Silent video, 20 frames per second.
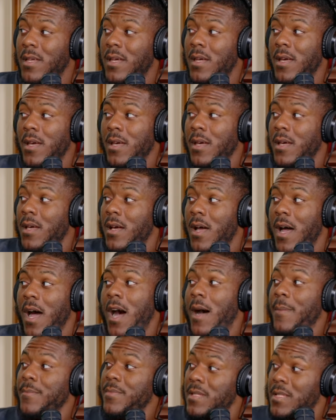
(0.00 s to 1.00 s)
vinaigrette.
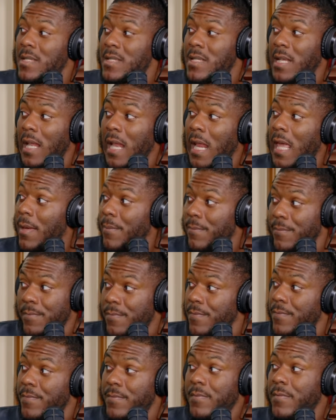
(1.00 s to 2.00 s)
I'm asleep.
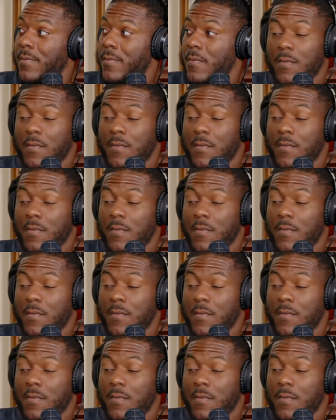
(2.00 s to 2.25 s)
Yeah.